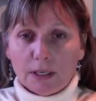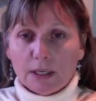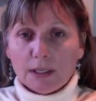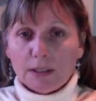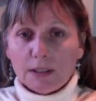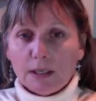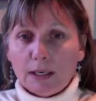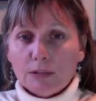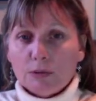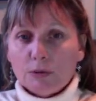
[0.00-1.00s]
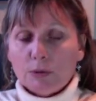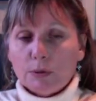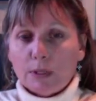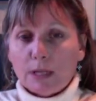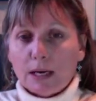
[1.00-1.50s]
And as you're
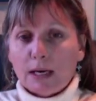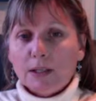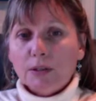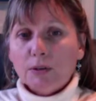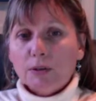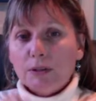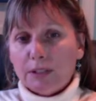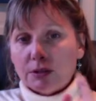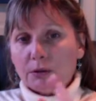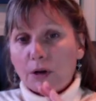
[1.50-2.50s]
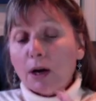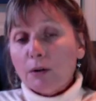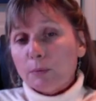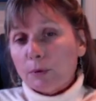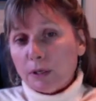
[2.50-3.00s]
doing that, these are the
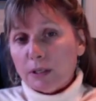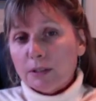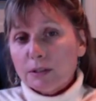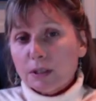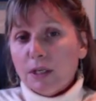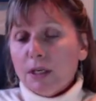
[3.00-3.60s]
heart meridians.